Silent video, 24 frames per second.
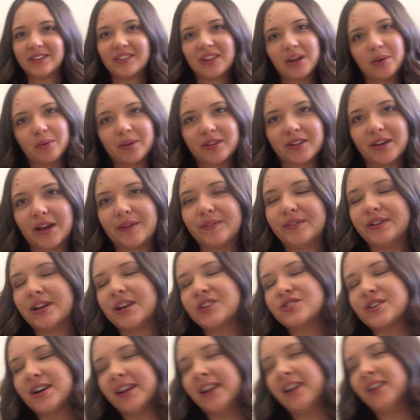in there with her every
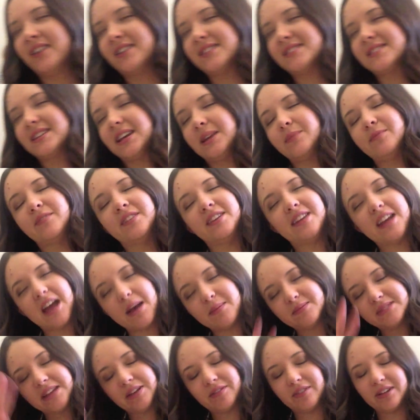night trying to get her to sleep for
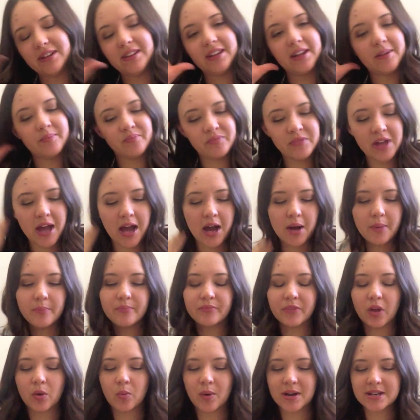naps, everything.
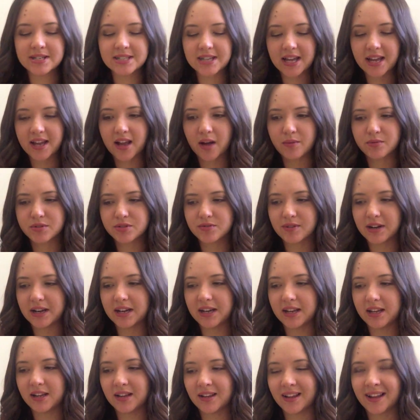One day I was
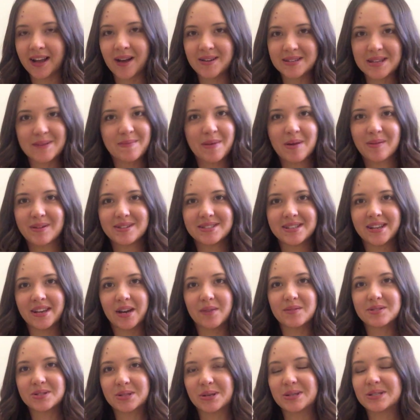reading, like I was at my wit's end,
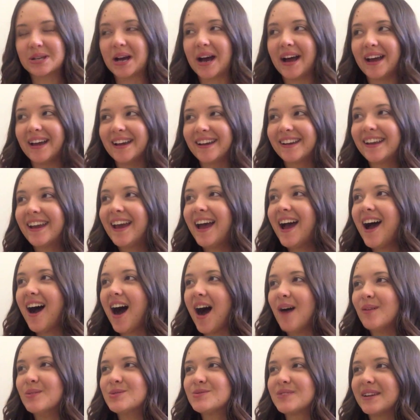I was so tired.
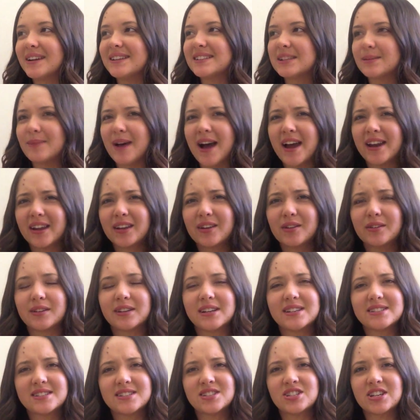I was reading some article
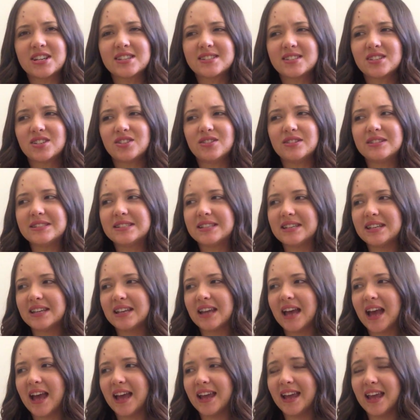and it suggested
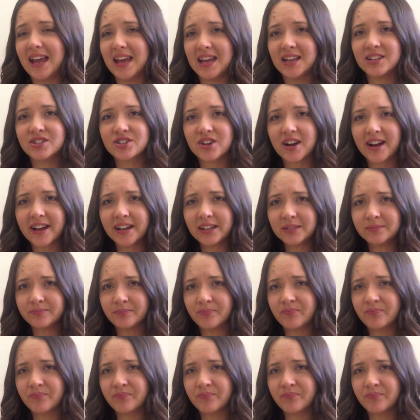using a hairdryer